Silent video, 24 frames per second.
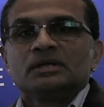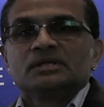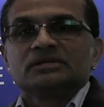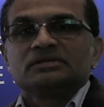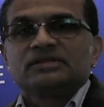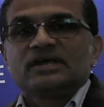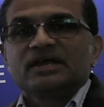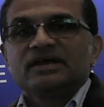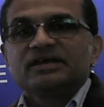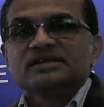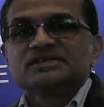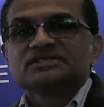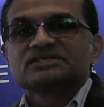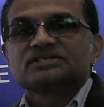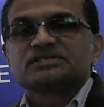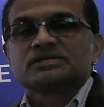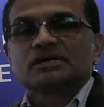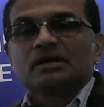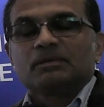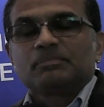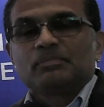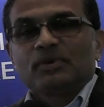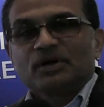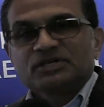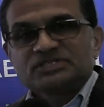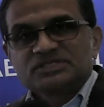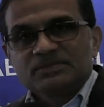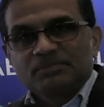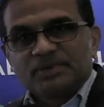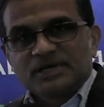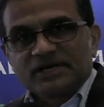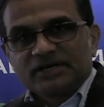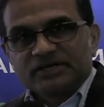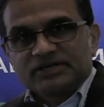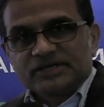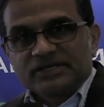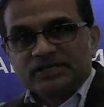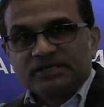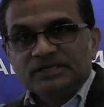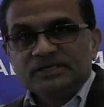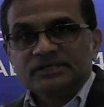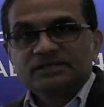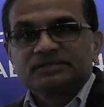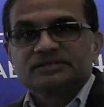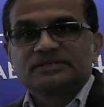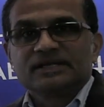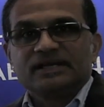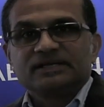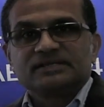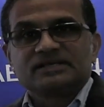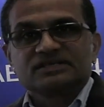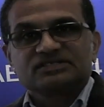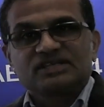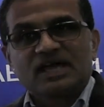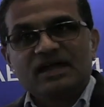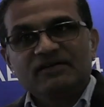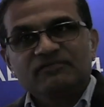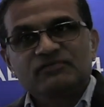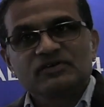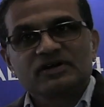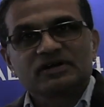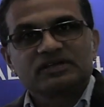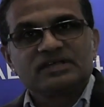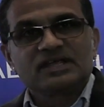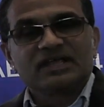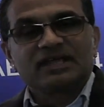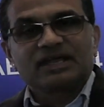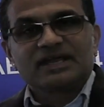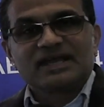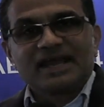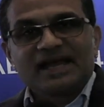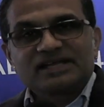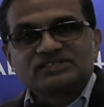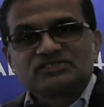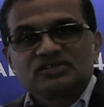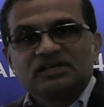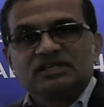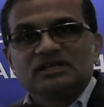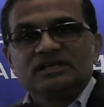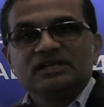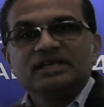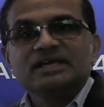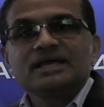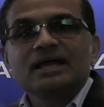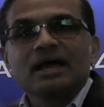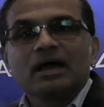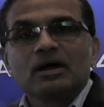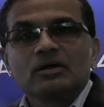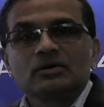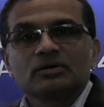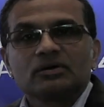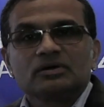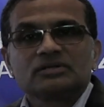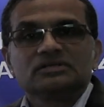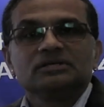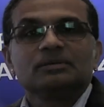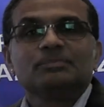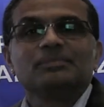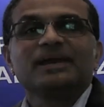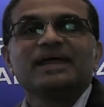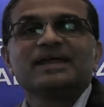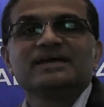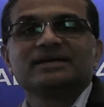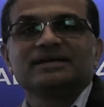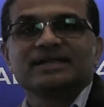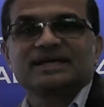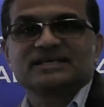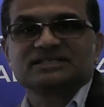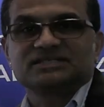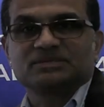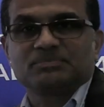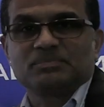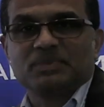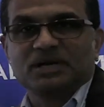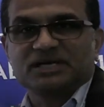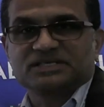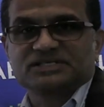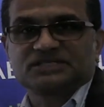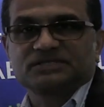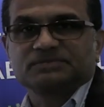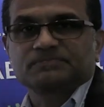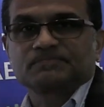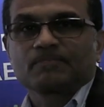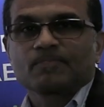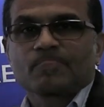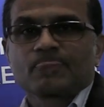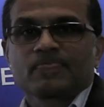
there is a possibility that the cipher key can actually leak out on the plain text bus.